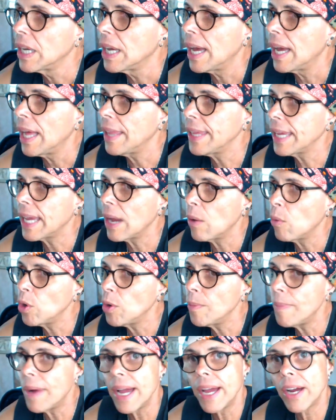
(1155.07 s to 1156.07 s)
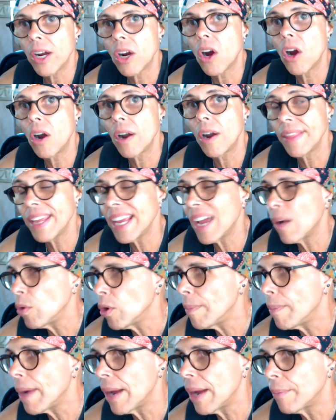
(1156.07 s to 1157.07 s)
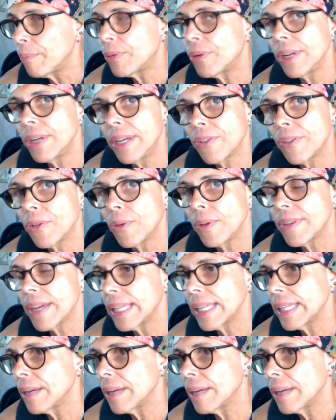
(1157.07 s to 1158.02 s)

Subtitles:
I think I will buy a car. I think I will buy a Prius once I get that